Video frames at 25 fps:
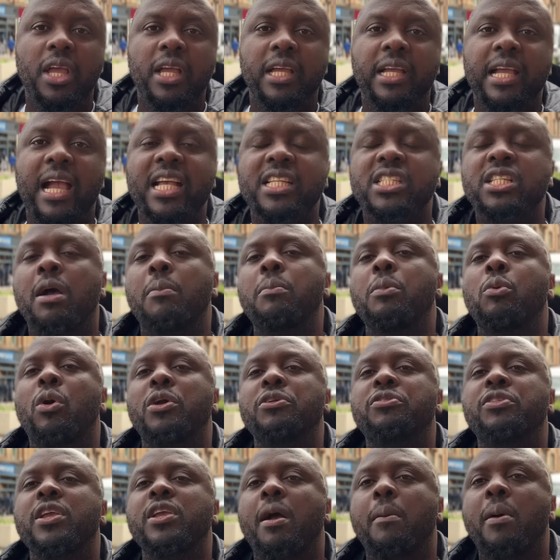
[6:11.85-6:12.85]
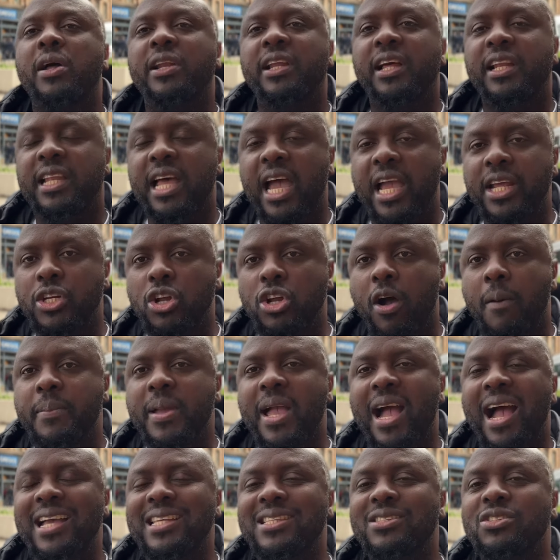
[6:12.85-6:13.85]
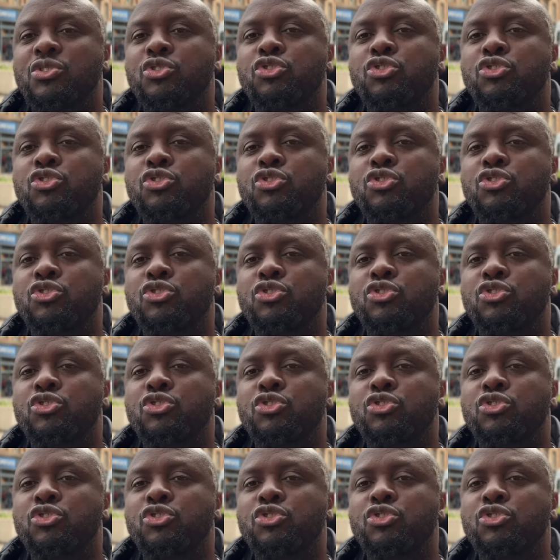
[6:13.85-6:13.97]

Guys, tell me what you think about that lineup, guys.